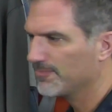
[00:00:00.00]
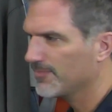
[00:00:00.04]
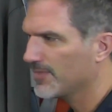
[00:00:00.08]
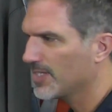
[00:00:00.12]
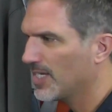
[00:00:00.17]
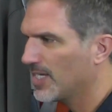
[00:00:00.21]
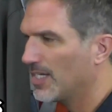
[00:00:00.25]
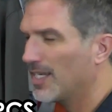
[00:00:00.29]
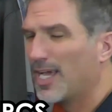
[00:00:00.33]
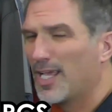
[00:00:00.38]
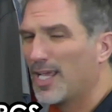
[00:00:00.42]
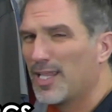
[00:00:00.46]

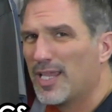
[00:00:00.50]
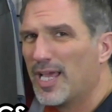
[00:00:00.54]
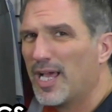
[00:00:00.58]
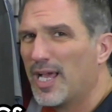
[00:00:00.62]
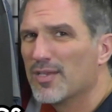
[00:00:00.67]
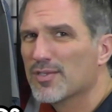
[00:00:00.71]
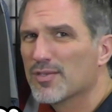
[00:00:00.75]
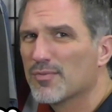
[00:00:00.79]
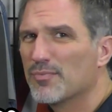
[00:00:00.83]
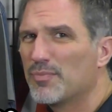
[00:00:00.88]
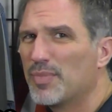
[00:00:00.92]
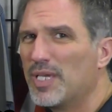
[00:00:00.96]

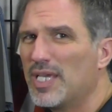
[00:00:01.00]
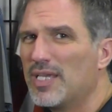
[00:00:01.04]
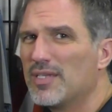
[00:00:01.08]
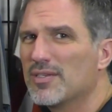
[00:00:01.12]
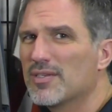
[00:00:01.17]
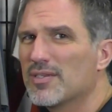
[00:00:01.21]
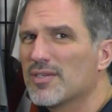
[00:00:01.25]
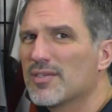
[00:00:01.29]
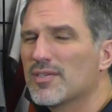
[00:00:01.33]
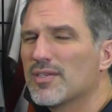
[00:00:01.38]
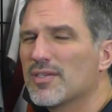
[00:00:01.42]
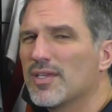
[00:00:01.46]
9,000
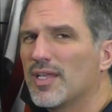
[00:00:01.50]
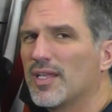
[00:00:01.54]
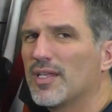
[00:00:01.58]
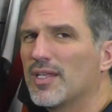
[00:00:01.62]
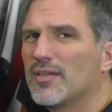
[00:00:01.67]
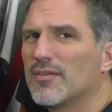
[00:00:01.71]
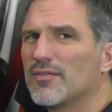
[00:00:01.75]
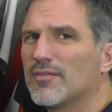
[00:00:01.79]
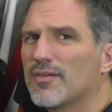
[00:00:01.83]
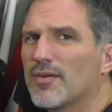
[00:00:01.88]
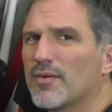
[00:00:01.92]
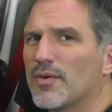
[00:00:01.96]
pieces
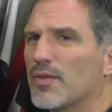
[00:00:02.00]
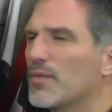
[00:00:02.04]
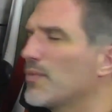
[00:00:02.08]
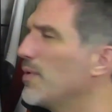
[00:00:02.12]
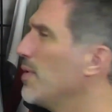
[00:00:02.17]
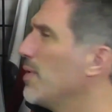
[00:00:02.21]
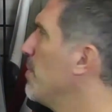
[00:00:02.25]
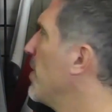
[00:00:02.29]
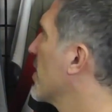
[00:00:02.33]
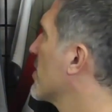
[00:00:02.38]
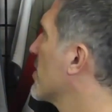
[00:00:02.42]
and they were $3